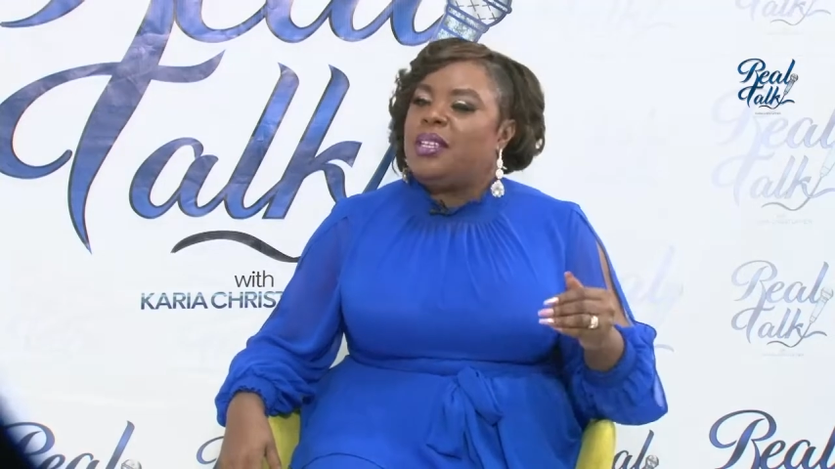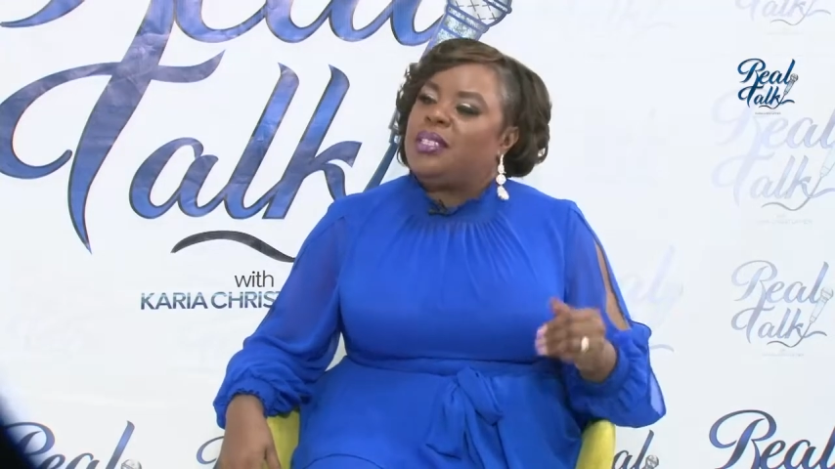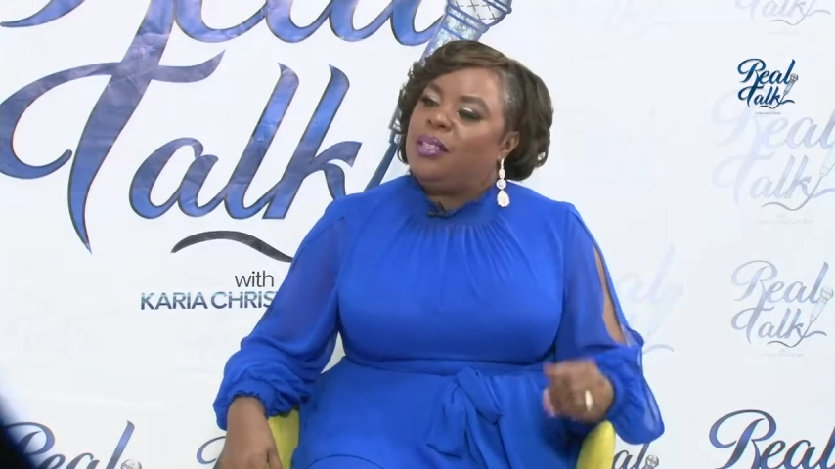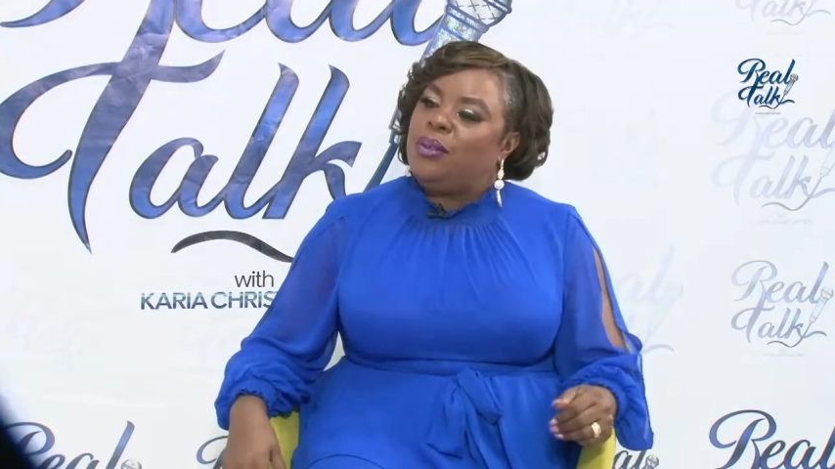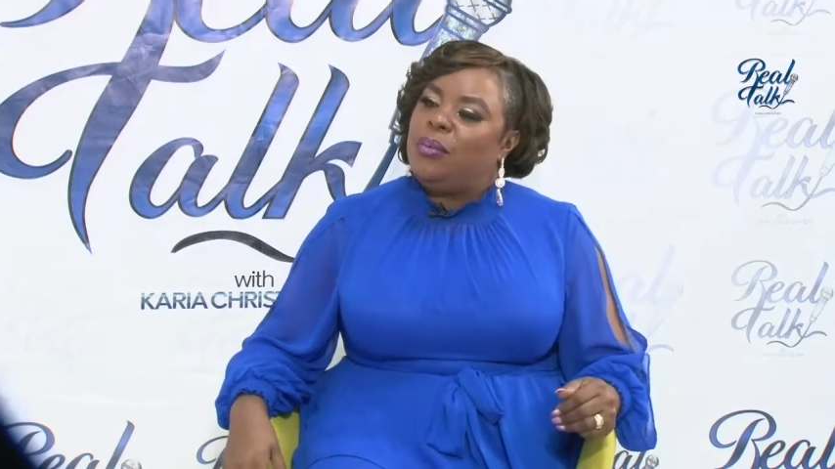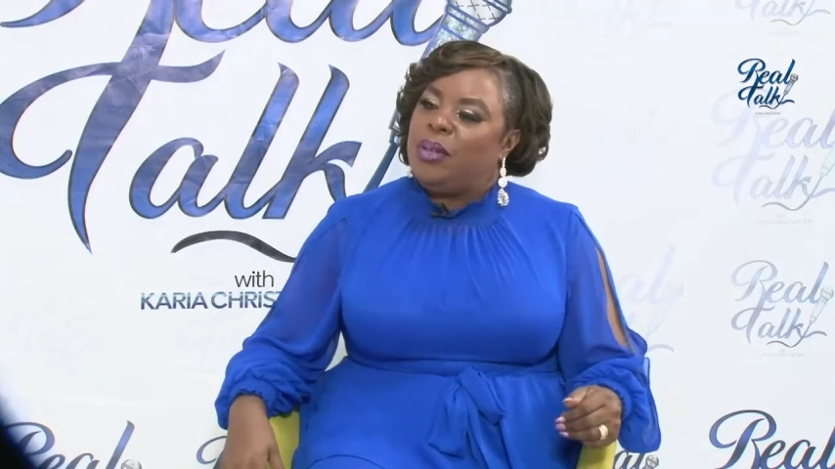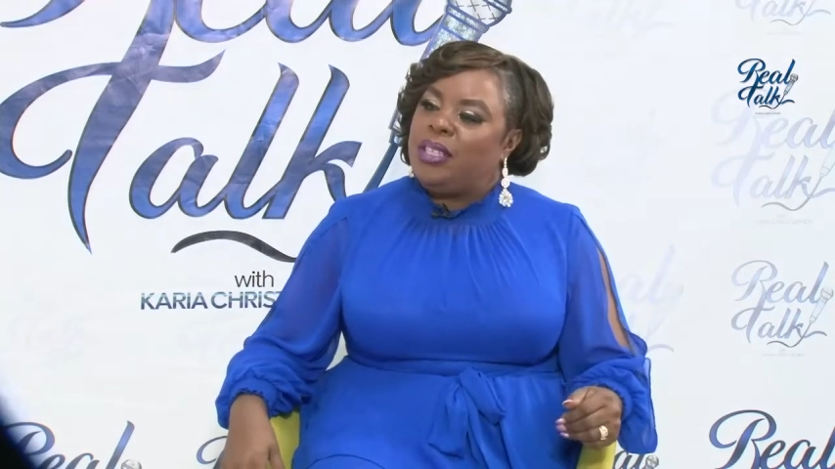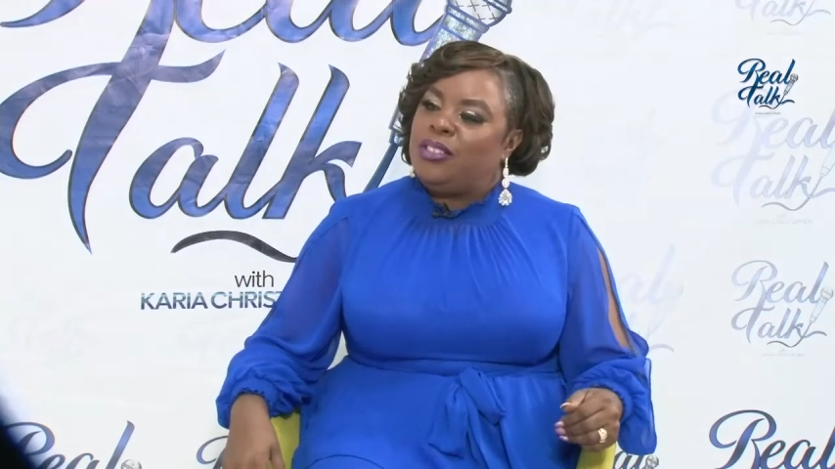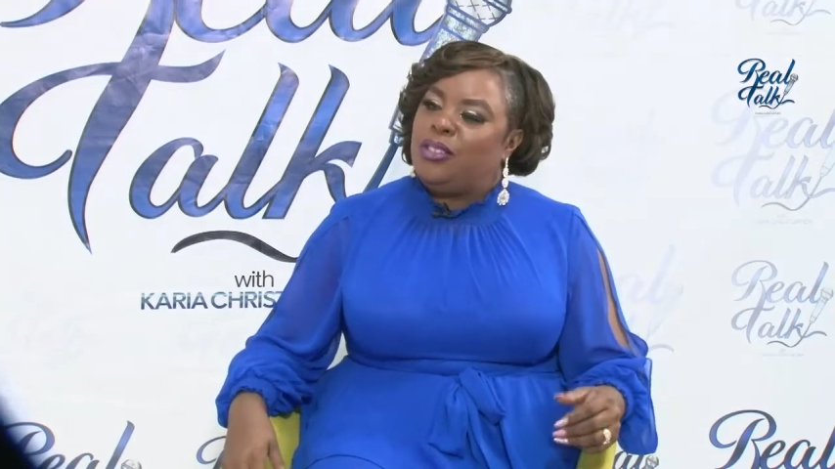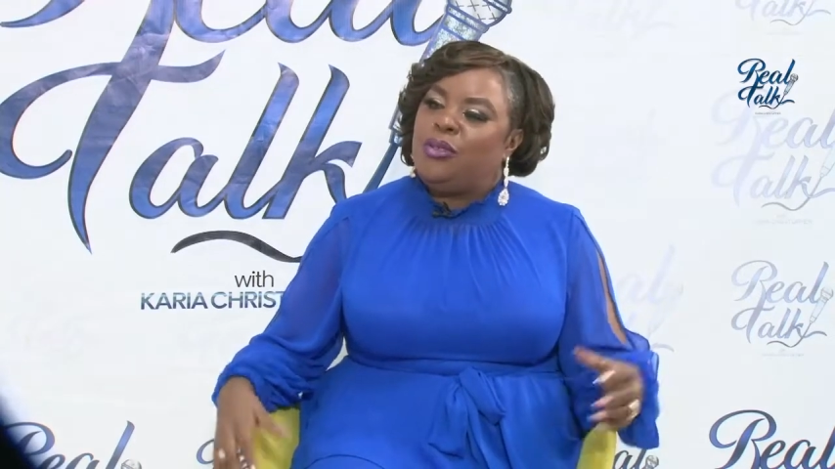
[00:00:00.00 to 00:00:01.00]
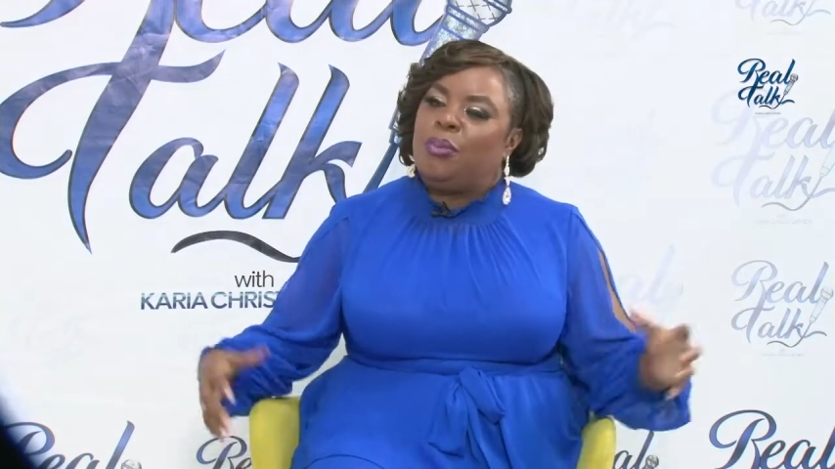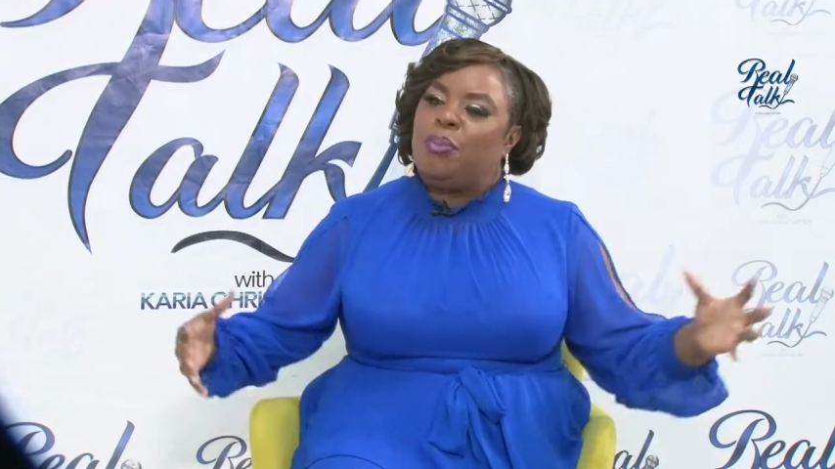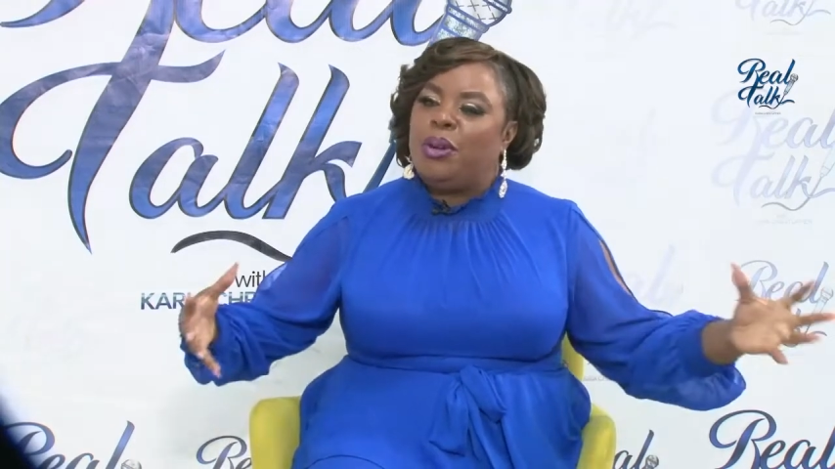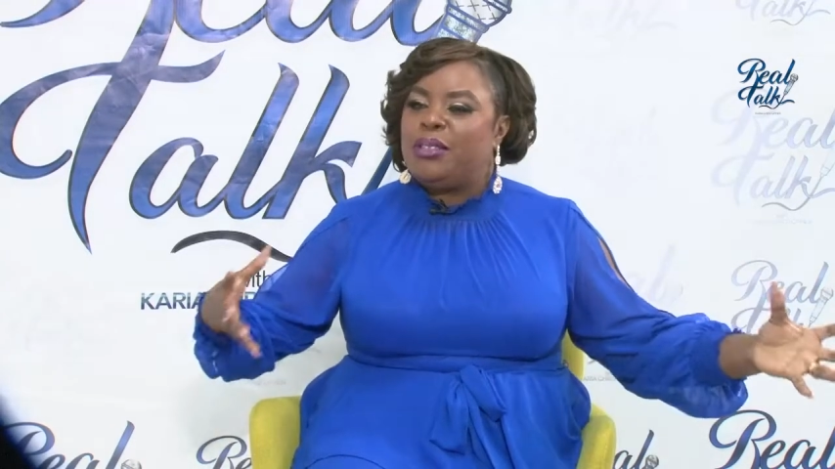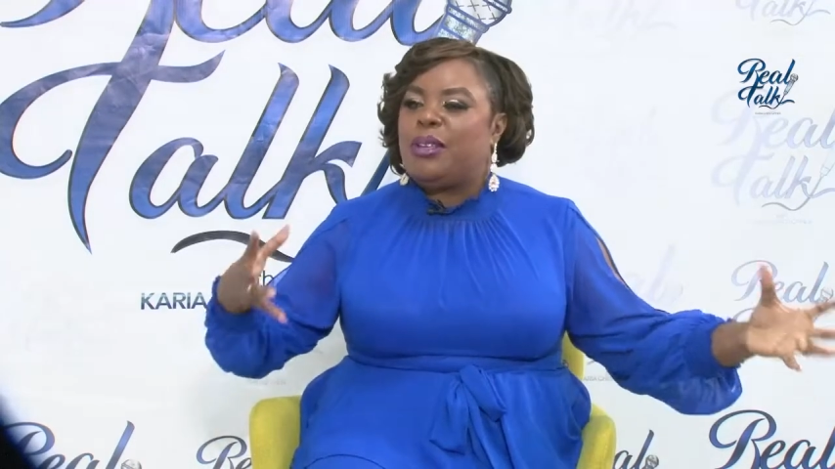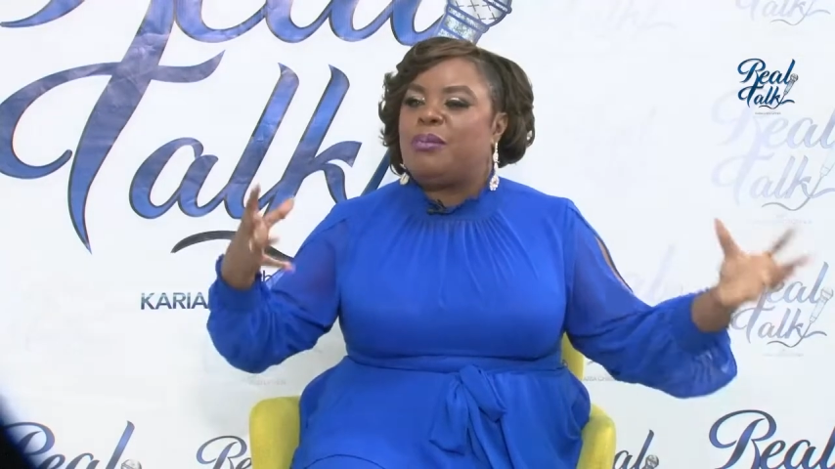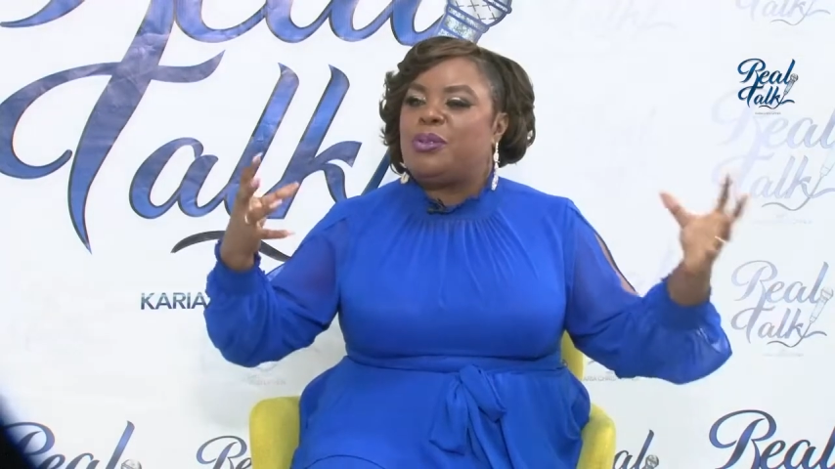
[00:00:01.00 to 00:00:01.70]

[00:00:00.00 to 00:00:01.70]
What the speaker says: couldn't have stayed to the Methodist church to bring some